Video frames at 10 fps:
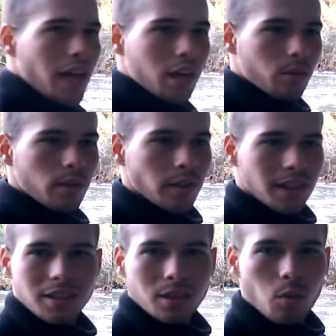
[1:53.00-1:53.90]
the Chicago
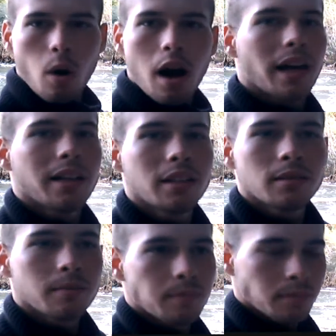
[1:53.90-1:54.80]
River isn't wide.
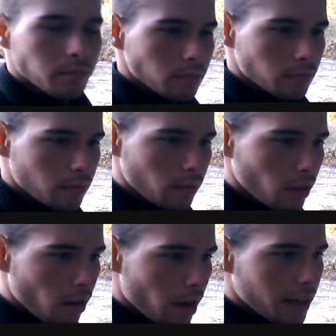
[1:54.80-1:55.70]

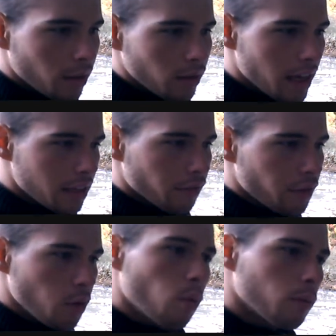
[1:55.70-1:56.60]
Right? It only has
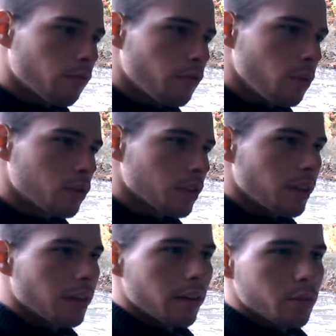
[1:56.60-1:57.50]
a few
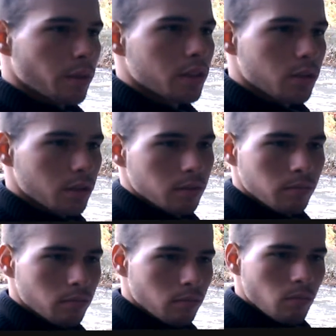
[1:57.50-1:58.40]
certain areas where it's
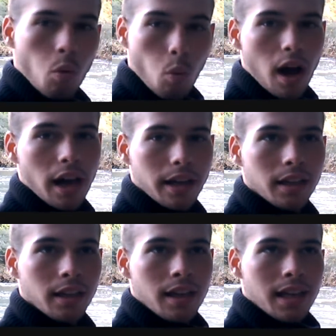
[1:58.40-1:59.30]

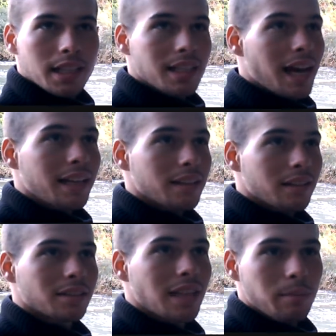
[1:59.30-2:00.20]
wide. It's not
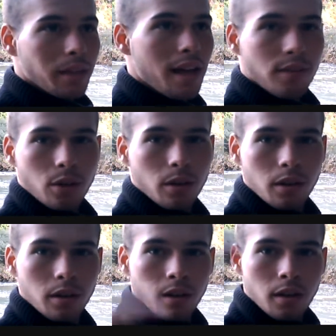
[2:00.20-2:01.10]
the same
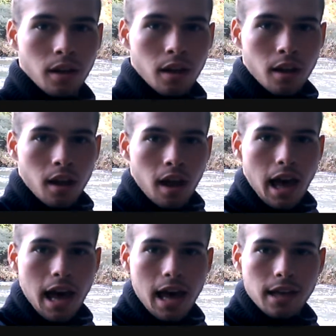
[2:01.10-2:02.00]
level
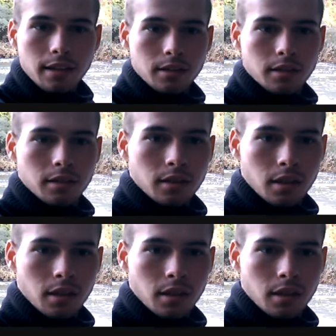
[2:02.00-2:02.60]
as